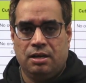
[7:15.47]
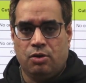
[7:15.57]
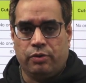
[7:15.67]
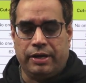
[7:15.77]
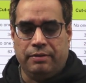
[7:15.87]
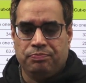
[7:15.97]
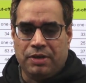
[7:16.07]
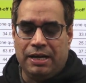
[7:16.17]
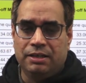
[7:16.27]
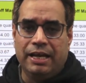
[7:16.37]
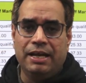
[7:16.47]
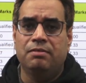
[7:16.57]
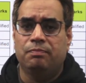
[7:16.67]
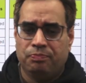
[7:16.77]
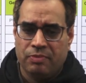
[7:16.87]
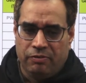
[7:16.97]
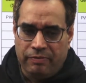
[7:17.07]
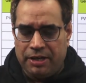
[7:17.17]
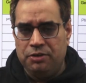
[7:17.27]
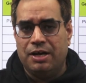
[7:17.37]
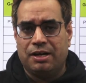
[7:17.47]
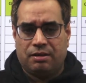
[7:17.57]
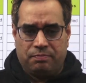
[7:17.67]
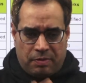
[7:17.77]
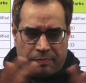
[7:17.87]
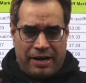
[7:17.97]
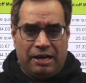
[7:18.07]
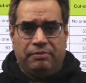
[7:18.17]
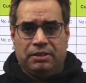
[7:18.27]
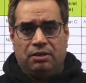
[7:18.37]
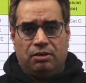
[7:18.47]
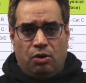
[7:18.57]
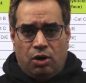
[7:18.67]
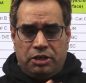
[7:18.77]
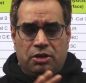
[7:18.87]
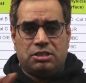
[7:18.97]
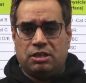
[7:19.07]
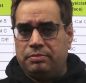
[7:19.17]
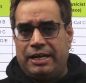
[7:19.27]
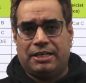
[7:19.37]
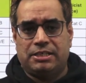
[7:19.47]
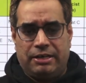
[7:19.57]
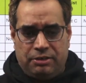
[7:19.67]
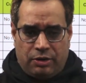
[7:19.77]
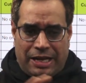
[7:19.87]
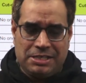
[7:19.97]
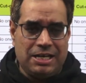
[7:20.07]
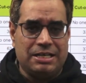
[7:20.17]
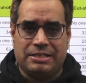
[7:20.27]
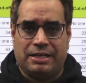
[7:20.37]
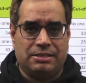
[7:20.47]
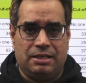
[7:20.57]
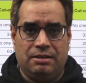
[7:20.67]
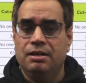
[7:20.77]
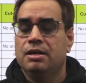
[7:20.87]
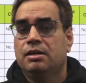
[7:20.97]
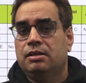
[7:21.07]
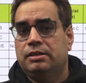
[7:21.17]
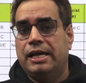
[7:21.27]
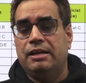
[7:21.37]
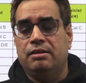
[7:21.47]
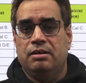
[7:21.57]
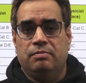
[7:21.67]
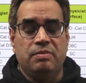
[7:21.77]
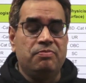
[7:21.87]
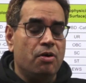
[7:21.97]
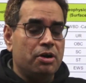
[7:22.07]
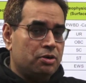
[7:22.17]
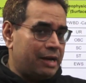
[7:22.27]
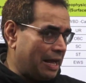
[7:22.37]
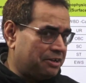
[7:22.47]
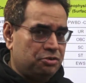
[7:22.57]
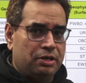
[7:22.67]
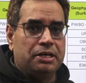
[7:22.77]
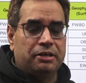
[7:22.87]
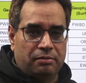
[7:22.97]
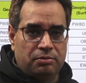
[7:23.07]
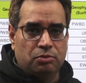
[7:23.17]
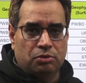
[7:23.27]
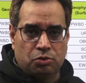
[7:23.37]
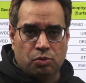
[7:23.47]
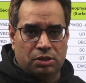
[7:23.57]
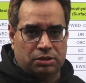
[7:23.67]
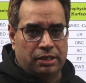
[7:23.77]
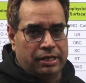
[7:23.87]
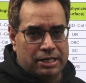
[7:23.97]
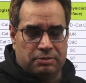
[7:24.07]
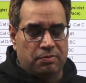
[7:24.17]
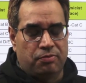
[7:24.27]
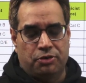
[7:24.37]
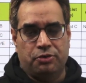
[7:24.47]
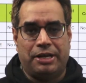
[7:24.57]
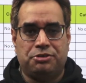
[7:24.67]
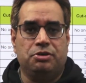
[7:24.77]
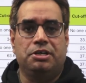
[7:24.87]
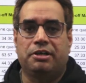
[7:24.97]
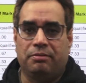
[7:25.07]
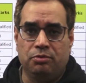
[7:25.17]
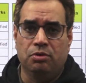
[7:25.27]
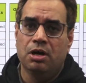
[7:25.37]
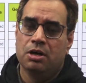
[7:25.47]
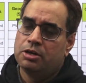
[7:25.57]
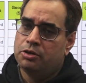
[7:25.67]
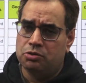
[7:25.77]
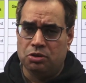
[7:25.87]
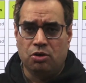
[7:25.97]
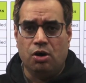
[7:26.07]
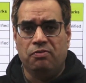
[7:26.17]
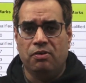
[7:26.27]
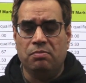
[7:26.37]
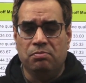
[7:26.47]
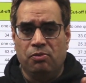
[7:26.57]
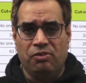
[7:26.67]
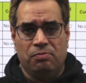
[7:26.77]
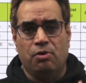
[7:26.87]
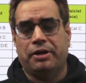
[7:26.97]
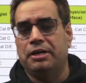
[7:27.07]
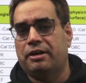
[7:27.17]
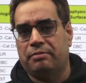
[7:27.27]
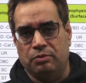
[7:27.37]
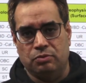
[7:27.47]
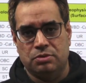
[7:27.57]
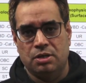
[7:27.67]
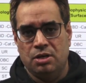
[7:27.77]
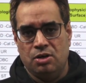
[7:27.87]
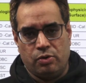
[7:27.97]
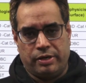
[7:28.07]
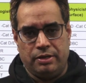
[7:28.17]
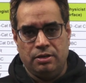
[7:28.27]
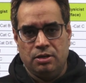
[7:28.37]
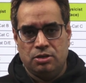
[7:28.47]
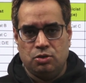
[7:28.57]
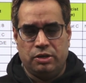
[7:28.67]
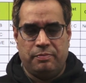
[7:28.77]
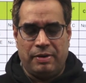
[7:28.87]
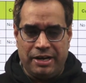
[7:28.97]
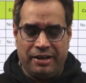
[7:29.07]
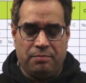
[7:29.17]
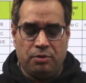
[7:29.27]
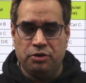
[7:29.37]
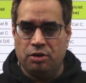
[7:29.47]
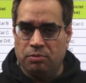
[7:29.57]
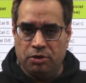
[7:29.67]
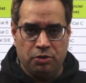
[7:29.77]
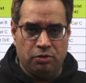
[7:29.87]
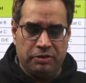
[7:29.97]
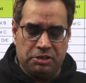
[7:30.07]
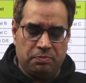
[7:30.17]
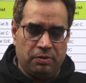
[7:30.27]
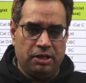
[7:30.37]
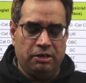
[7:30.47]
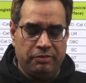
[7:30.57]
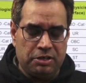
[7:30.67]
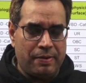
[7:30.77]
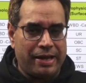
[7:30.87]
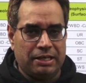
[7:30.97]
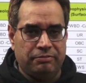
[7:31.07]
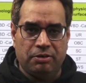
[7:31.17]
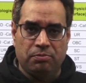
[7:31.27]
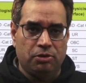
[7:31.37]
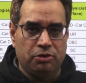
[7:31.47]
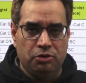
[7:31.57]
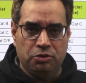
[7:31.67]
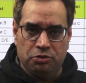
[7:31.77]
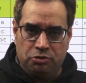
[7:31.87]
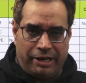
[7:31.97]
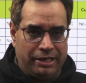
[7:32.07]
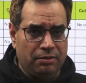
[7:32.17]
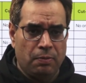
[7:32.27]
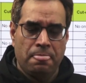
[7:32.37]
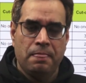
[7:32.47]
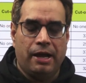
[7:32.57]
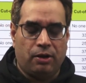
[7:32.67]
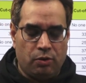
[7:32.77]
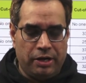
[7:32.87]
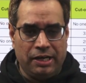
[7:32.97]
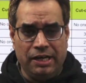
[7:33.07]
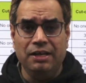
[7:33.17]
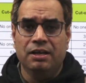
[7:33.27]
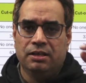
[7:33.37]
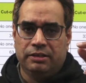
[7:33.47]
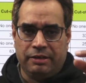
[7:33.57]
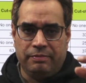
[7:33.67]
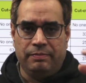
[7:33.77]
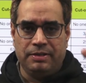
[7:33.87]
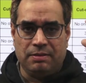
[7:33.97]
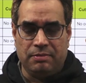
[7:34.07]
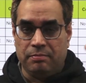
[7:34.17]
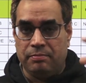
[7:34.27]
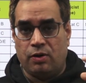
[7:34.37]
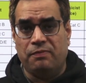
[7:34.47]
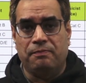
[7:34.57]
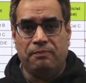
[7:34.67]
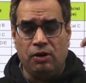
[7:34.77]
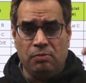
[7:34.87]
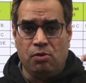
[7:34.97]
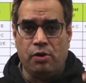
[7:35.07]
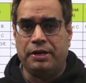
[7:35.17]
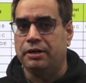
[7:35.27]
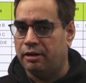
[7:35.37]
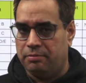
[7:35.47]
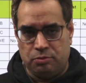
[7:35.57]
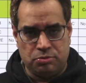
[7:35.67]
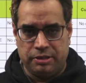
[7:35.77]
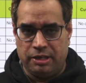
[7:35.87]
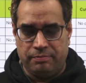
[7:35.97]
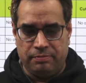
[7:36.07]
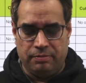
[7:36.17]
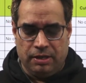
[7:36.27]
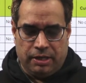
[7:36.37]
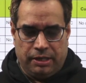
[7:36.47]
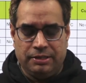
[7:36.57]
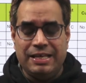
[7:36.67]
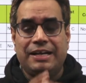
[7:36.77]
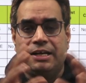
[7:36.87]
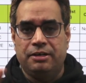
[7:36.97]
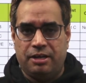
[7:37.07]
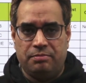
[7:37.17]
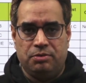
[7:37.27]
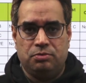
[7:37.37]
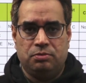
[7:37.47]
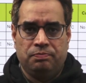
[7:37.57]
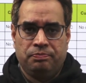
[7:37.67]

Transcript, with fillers: okay and then when you are prepared with all your subjects your hr section then before your actual interview two or three days before your actual interview, you should go for full mock interviews okay so depending upon your module which in which package which module you join accordingly there will be some number of full mock interviews there in that interview